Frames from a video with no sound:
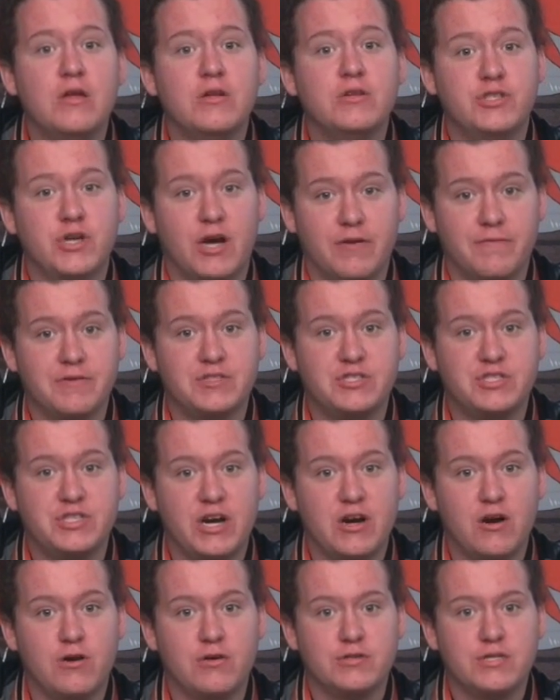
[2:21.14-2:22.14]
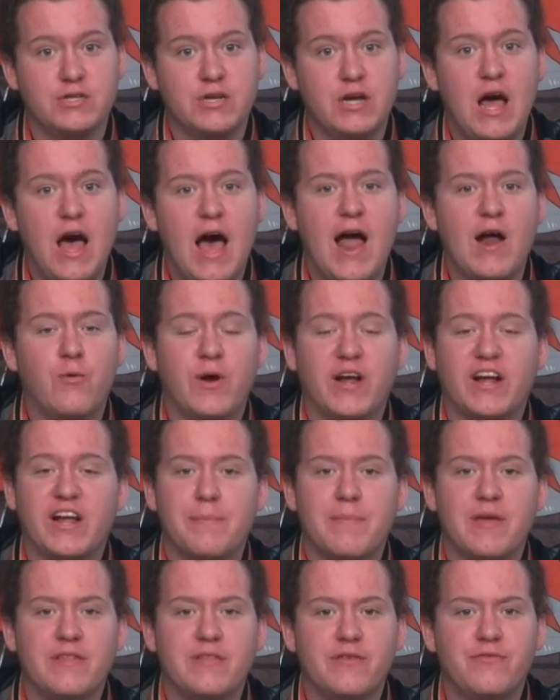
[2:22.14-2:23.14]
John Fitzgerald. I
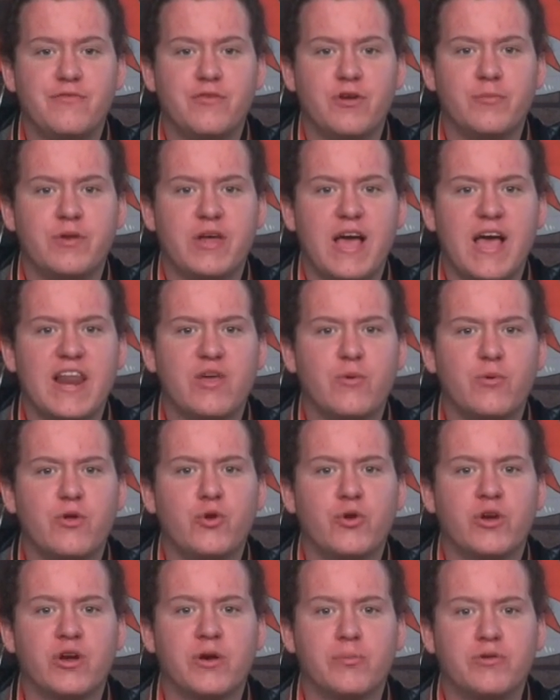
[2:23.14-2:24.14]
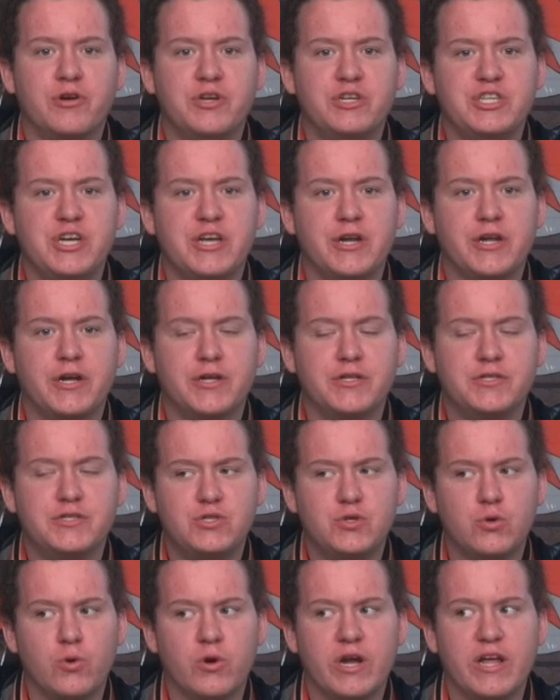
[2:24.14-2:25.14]
recommend this film to anyone who can appreciate a good
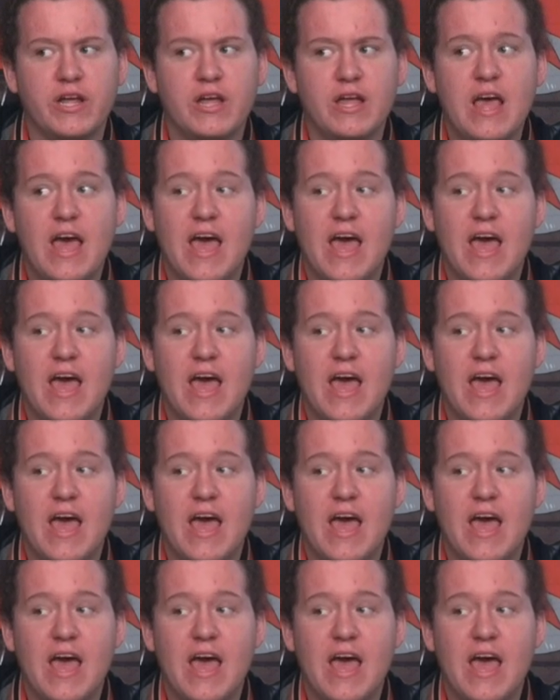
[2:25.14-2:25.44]
story